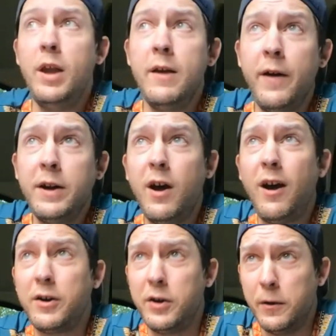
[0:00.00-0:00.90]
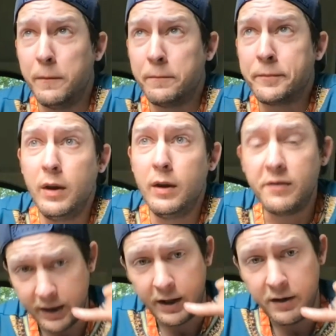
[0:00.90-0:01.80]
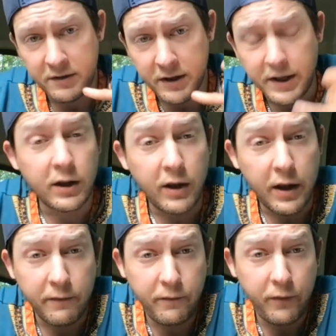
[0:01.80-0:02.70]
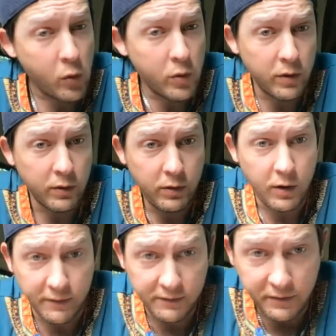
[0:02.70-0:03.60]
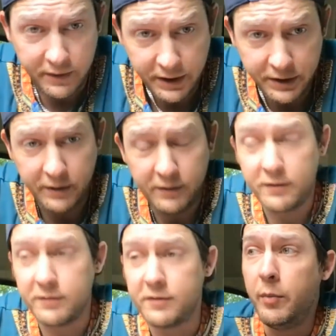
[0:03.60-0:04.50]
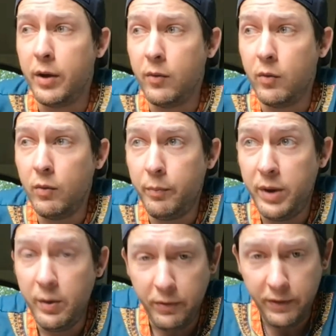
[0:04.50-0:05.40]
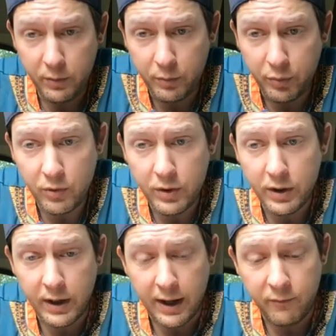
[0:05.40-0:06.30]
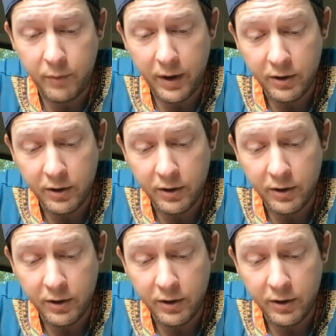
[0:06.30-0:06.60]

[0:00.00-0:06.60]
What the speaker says: if I talk to you It's like I used to take a lot of phone consultations, but people that are broke and have bad